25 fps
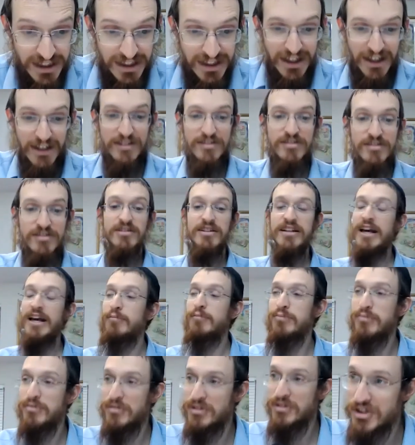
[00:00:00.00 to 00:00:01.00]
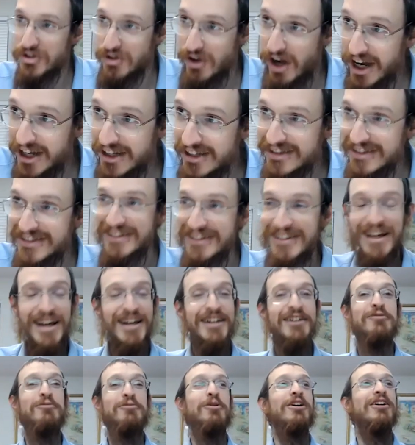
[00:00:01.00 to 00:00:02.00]
And so the emperor tried it and
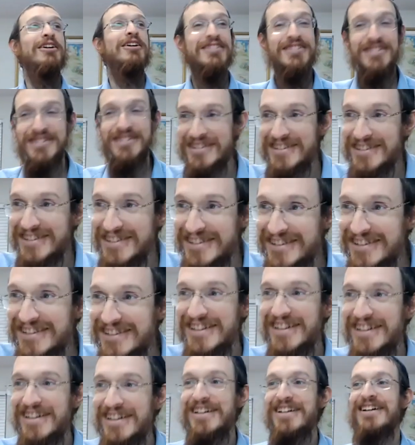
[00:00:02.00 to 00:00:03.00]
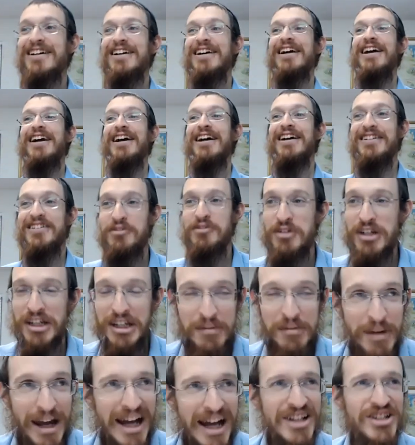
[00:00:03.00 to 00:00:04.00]
it worked. And you can
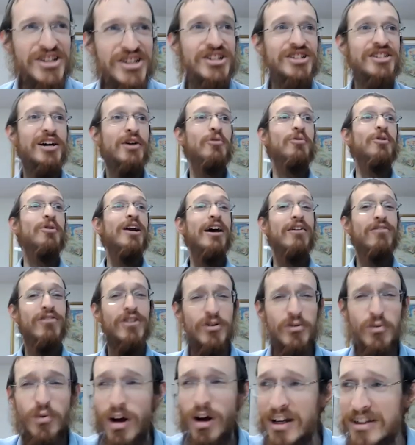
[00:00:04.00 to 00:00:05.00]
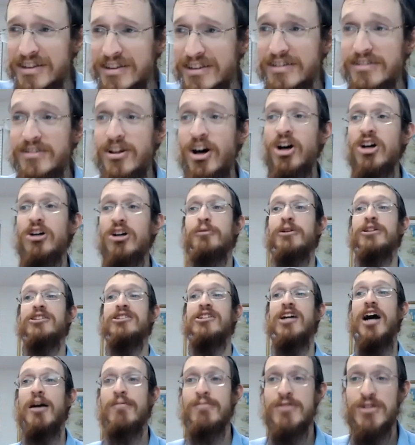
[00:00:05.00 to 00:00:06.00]
imagine that whatever it was that Nachum Ish
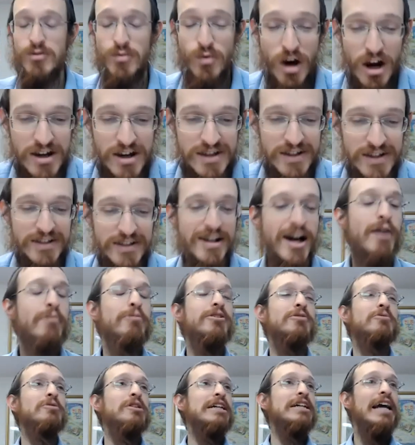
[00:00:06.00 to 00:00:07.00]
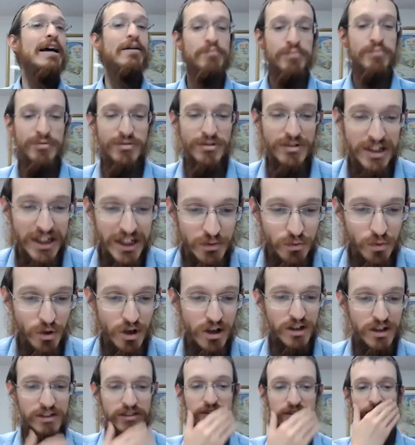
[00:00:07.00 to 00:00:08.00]
Gamzu wanted to accomplish with the emperor, it
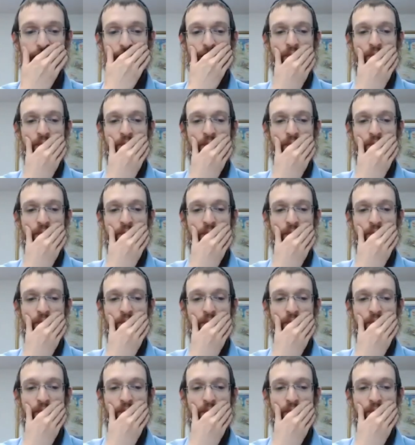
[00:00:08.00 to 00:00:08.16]
worked.